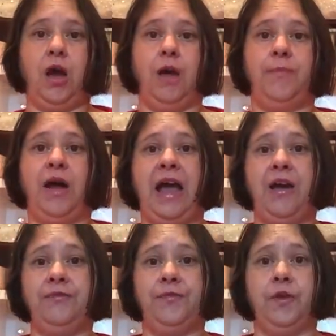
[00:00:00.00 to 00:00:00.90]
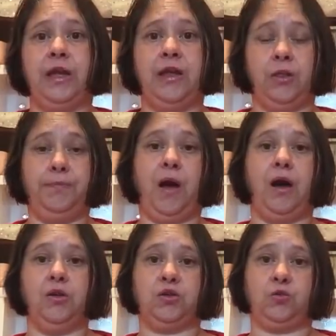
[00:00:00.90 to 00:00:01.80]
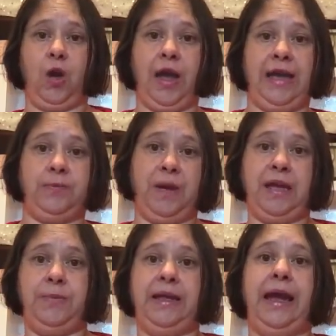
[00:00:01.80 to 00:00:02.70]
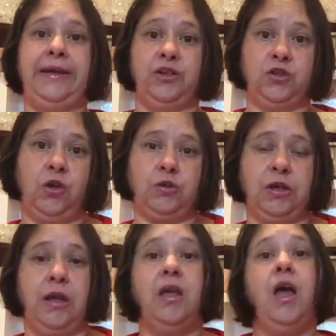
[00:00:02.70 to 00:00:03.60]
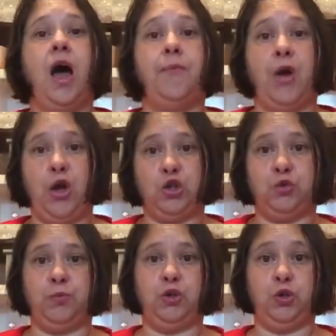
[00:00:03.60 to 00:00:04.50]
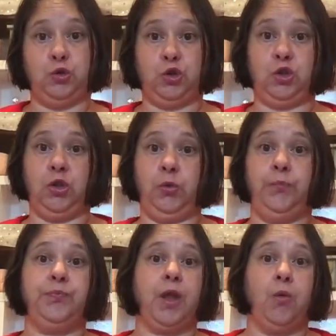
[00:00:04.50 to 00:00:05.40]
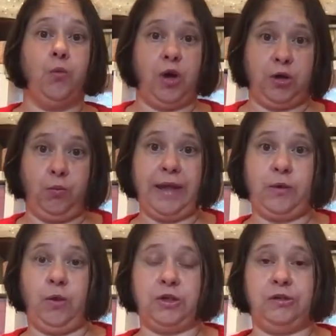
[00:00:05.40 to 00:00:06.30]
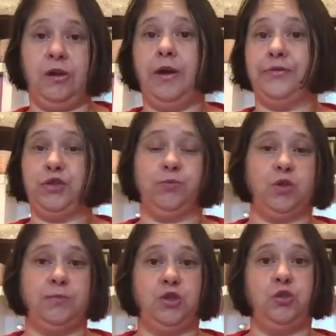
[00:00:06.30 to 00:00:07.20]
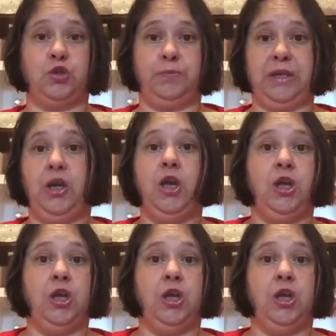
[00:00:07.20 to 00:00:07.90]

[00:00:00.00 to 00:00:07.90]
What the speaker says: I have in the past, I had a baby and a toddler, and my husband used to work away quite a lot, and sometimes it used to be